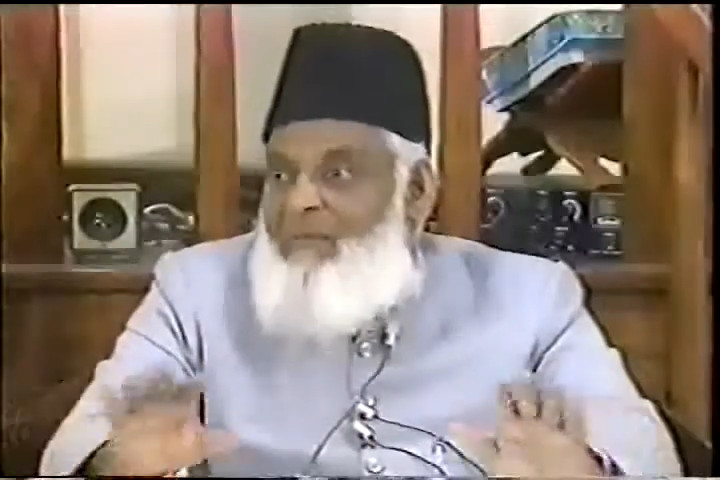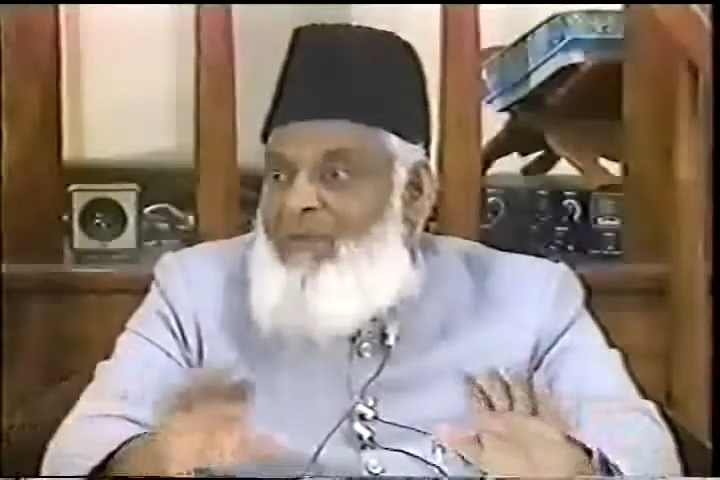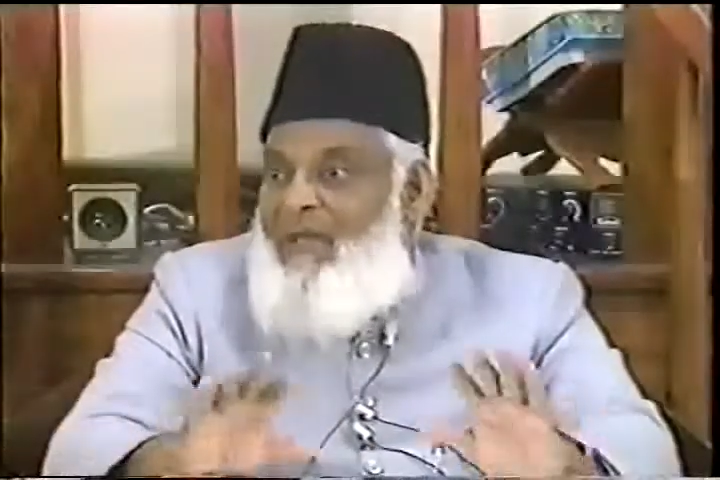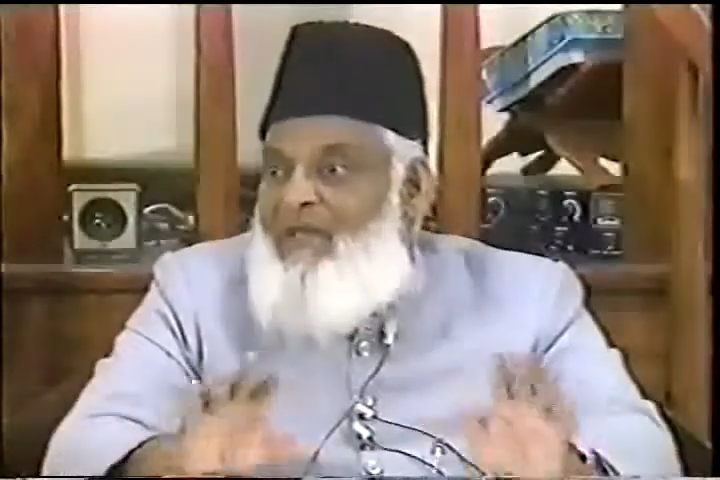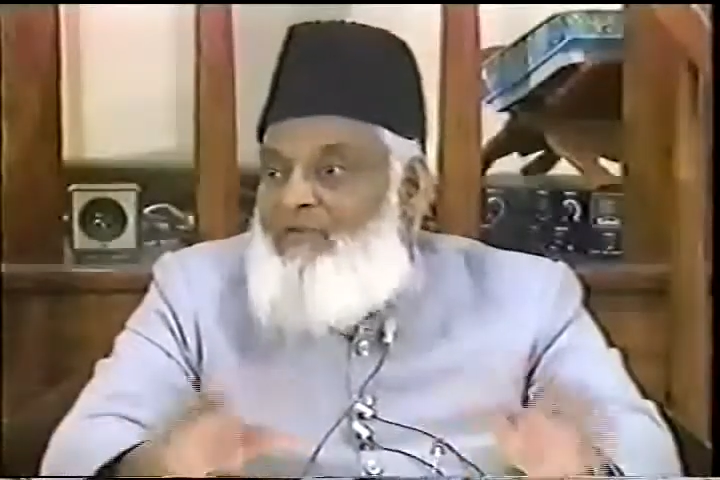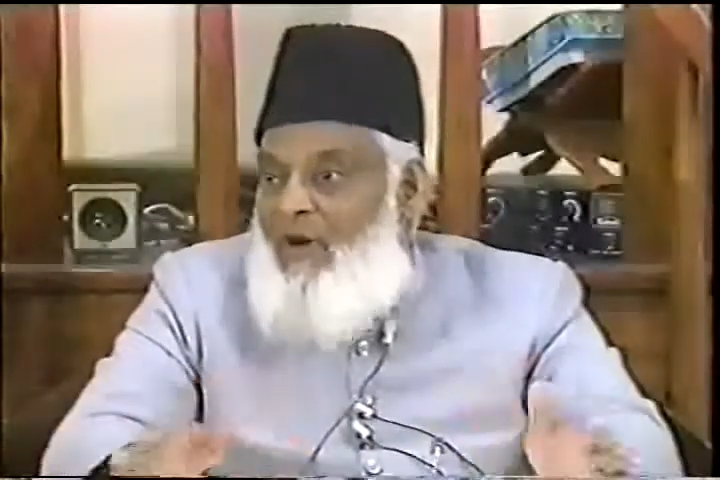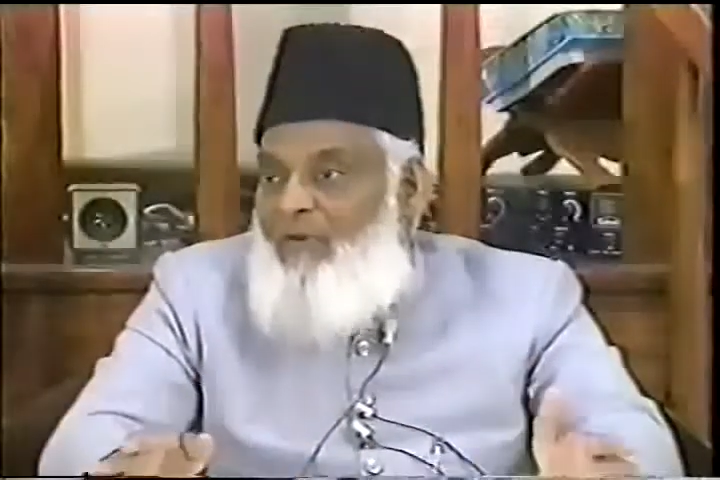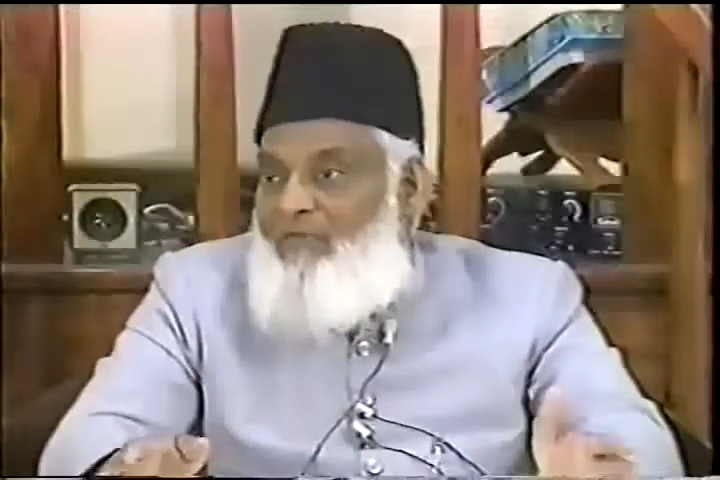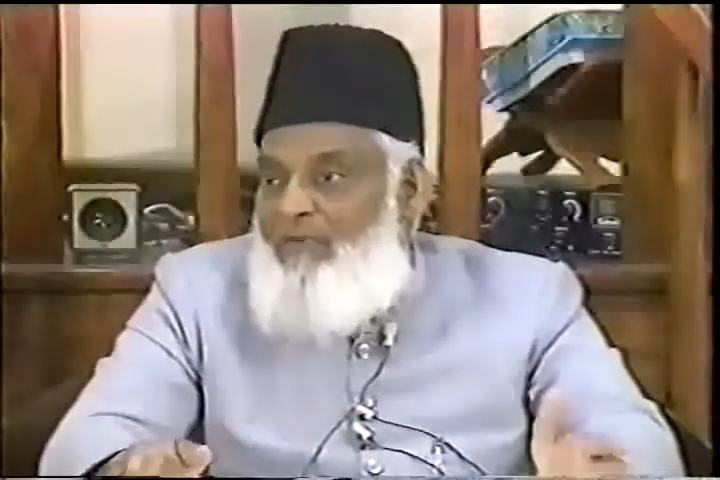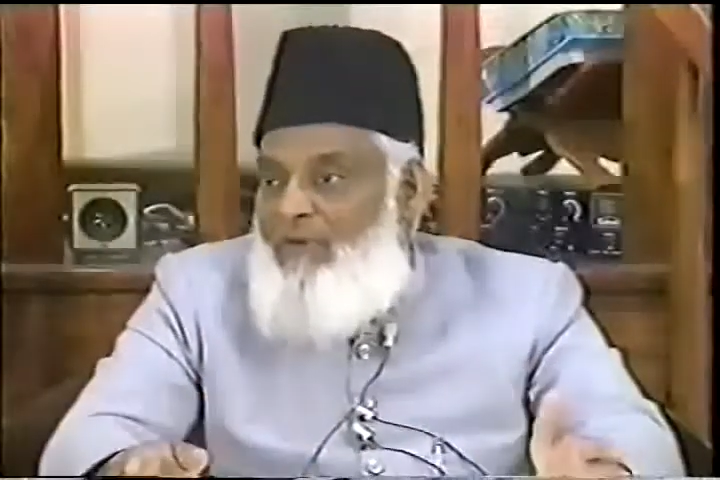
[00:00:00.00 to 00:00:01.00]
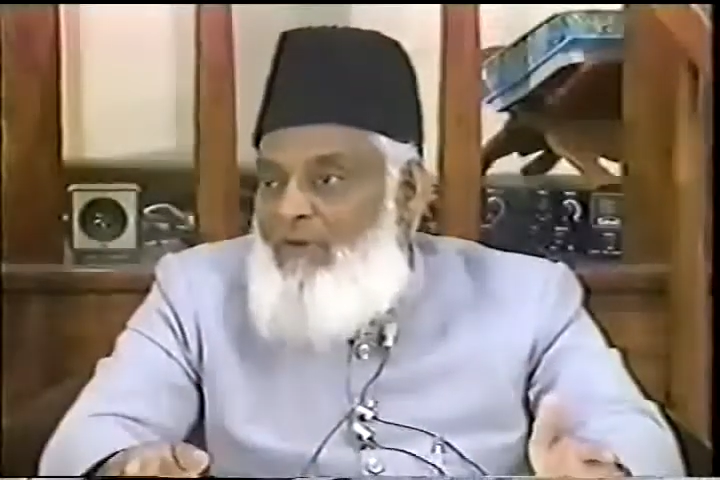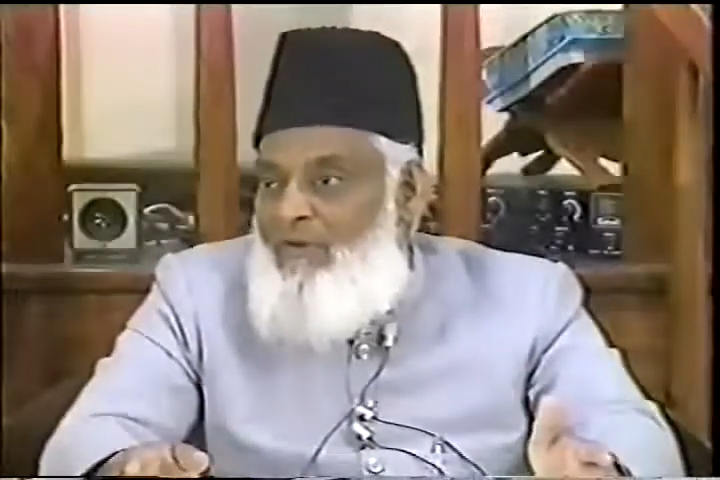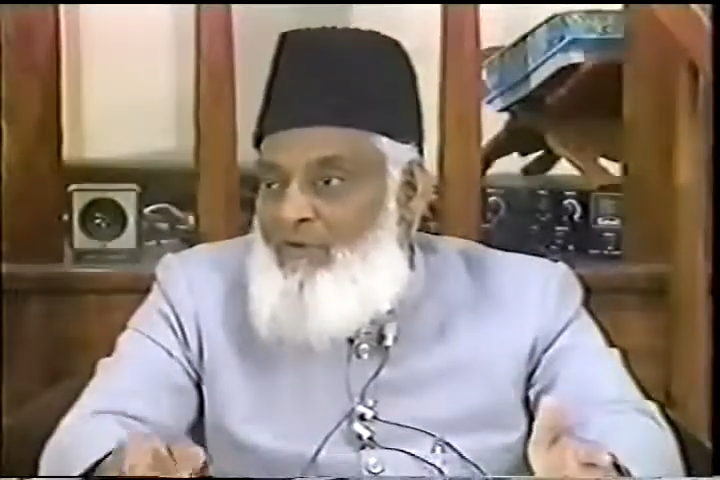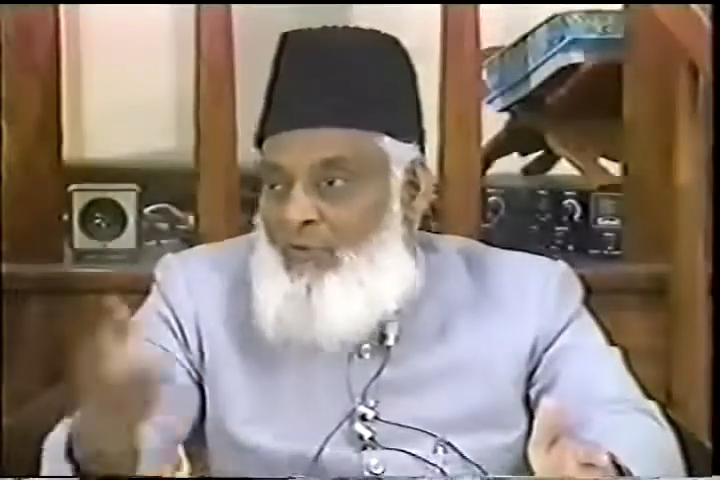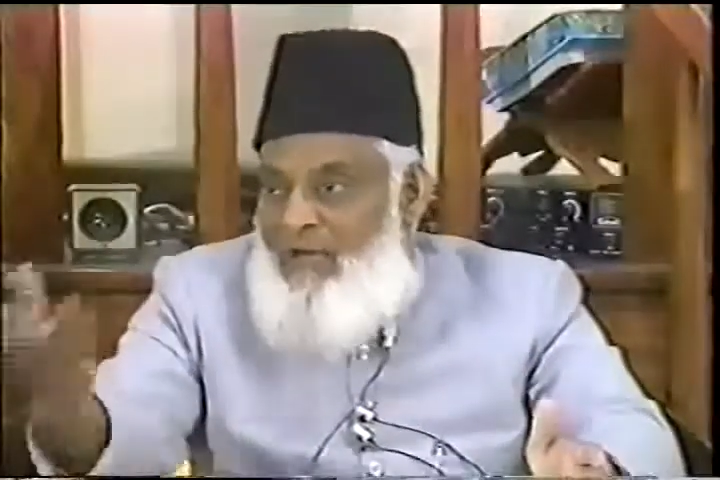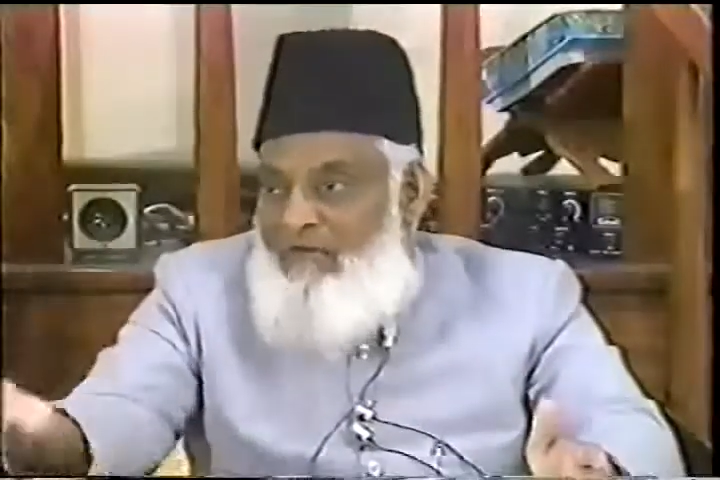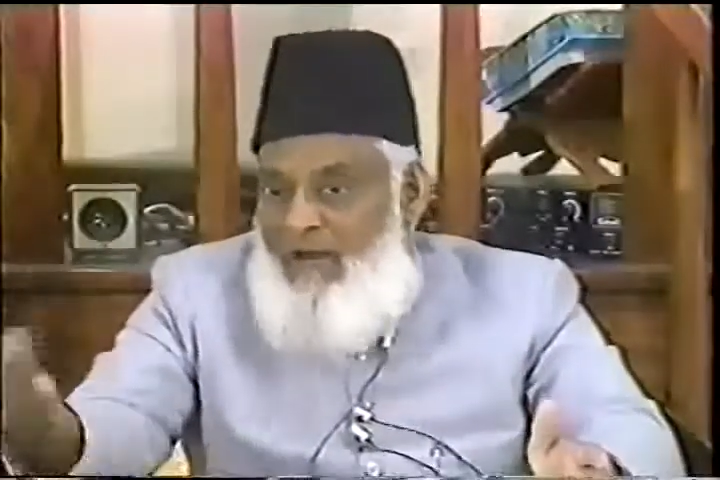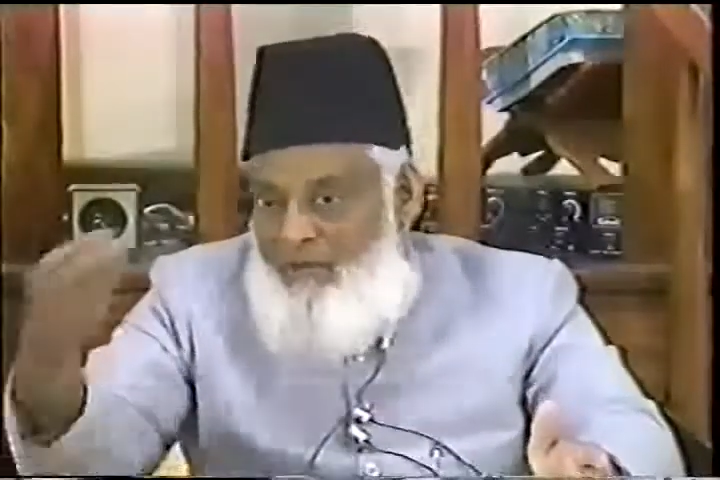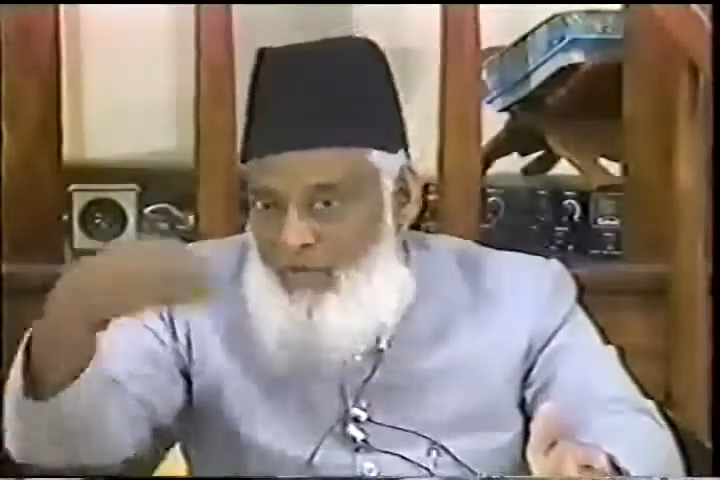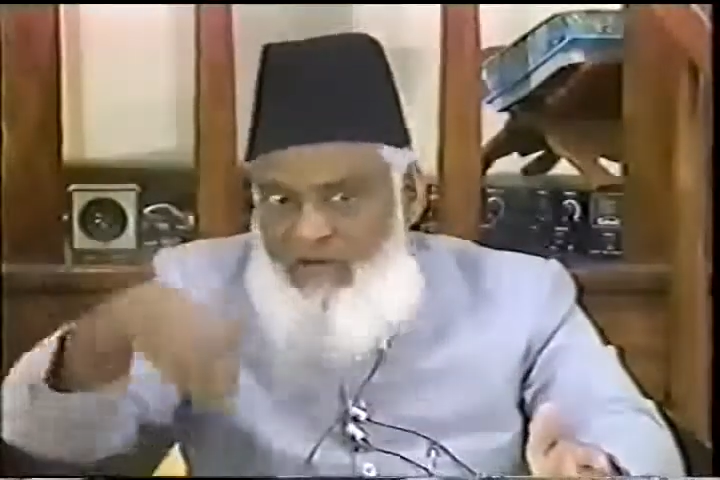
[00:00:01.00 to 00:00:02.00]
meanings of to give
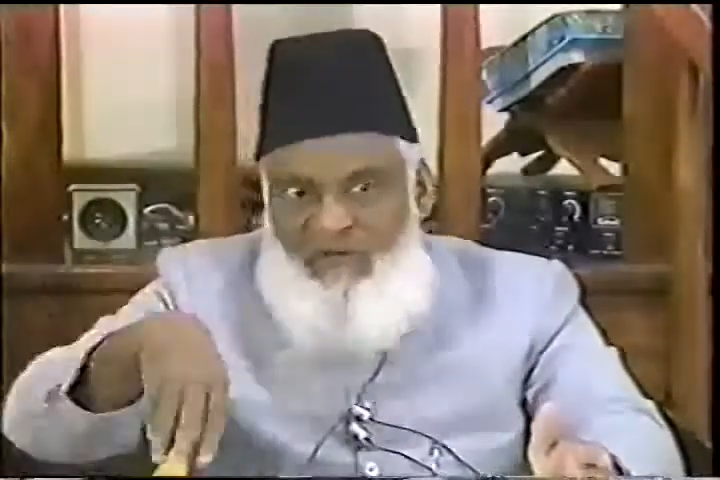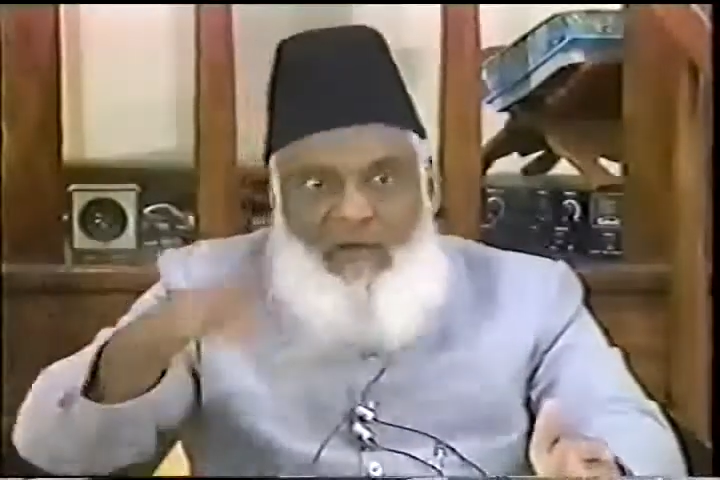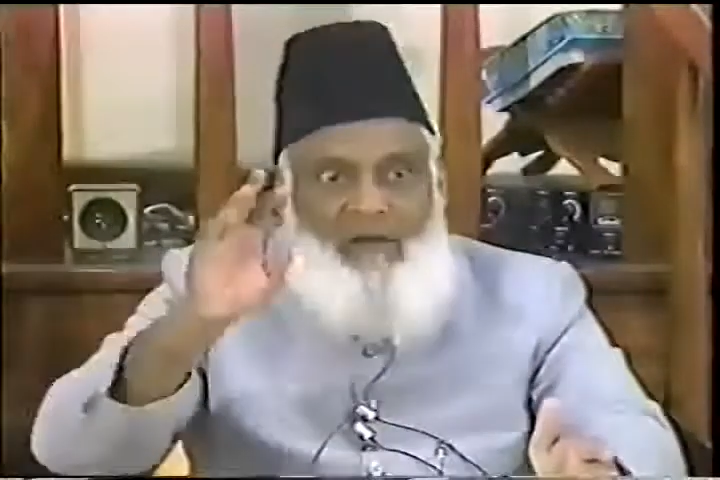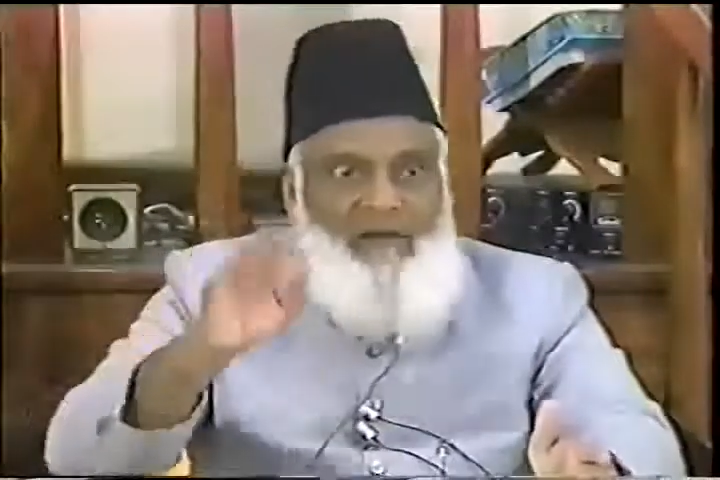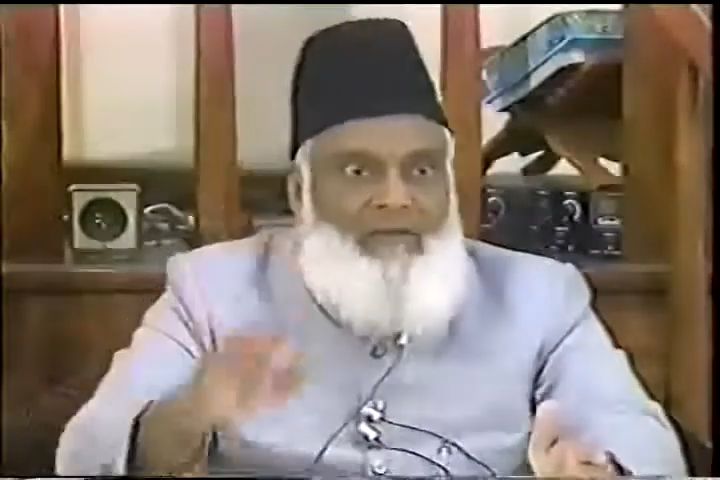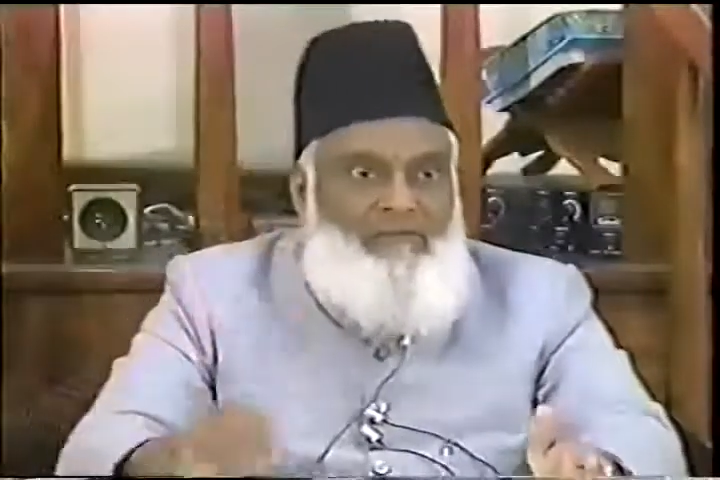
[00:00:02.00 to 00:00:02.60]
and to give in